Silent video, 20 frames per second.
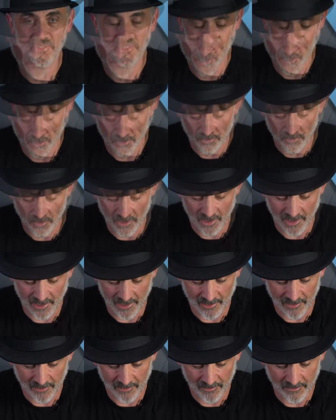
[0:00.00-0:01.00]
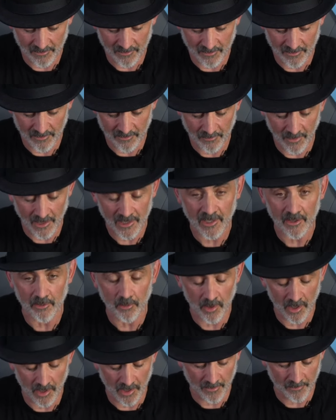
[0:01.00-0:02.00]
Reverse Fan, I don't mind, I
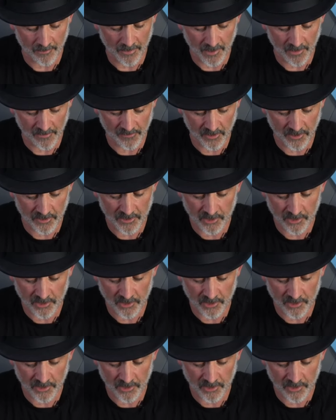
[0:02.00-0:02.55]
think that's okay to say